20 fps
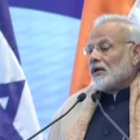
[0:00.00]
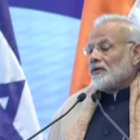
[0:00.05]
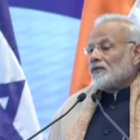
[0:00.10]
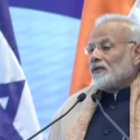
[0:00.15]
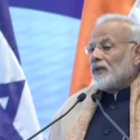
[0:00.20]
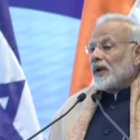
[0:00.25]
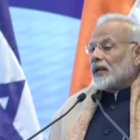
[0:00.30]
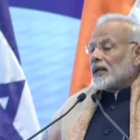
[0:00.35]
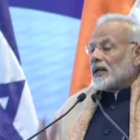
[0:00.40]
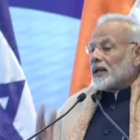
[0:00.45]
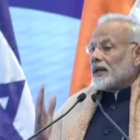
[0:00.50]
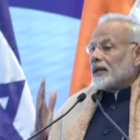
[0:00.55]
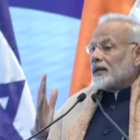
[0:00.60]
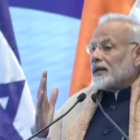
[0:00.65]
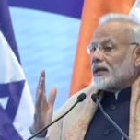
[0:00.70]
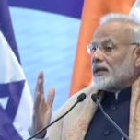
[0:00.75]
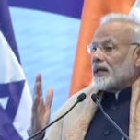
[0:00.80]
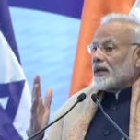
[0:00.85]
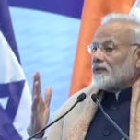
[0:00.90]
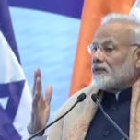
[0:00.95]
whether it
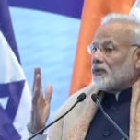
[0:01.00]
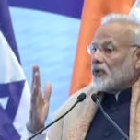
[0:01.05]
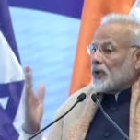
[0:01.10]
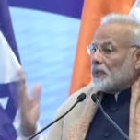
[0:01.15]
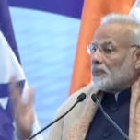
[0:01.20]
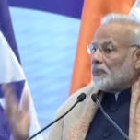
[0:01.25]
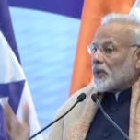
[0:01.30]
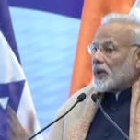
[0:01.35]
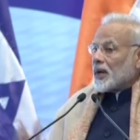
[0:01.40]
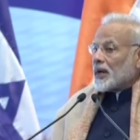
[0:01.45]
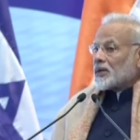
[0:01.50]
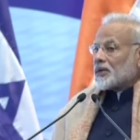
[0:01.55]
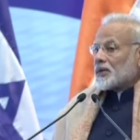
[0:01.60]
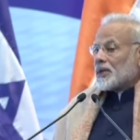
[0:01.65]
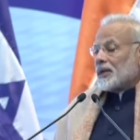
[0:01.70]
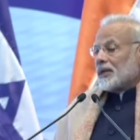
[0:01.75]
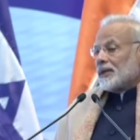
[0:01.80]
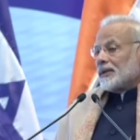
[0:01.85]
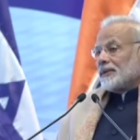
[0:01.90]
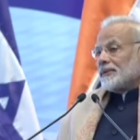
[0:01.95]
is a food
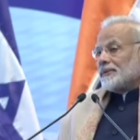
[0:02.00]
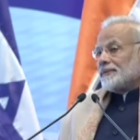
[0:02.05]
production,